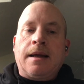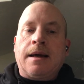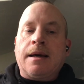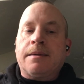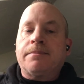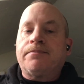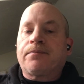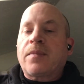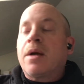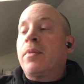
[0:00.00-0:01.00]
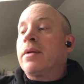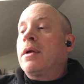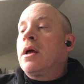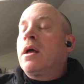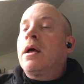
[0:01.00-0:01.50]
Um, but
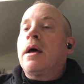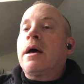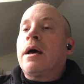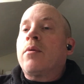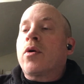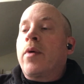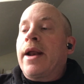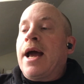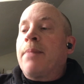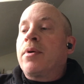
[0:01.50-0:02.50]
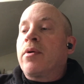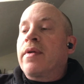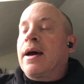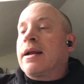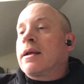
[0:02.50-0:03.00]
uh, we're quite happy with
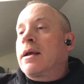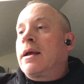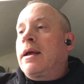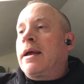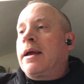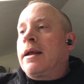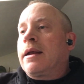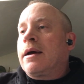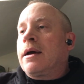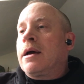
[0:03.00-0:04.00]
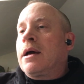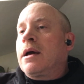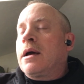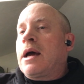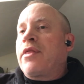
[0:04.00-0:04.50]
that. And
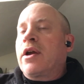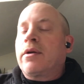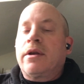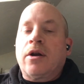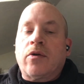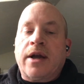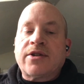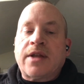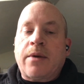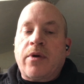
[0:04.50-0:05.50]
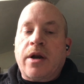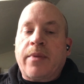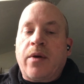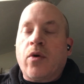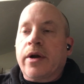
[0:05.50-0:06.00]
uh, I think, you know, next thing we're going to
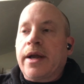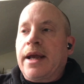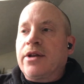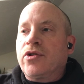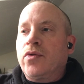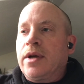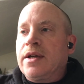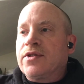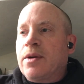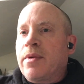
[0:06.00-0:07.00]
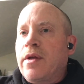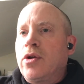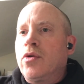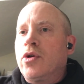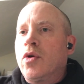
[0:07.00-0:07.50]
be working into is some of the
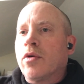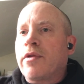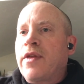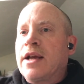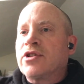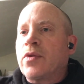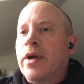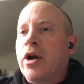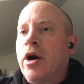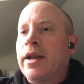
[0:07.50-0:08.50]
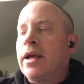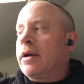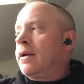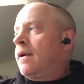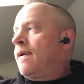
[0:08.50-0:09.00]
new, newer things that we got
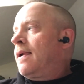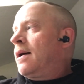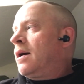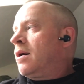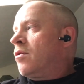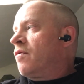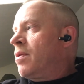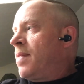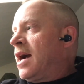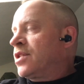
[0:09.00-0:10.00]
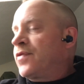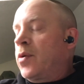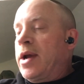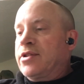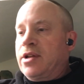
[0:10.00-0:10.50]
here over the past few
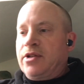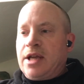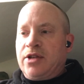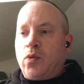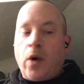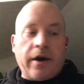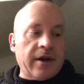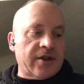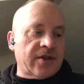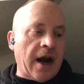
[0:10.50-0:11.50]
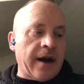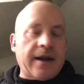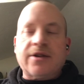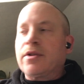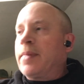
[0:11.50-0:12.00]
weeks. And it's, it's, where to start
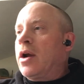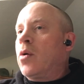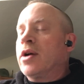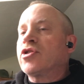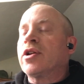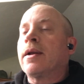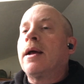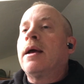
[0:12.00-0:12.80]
is the big question.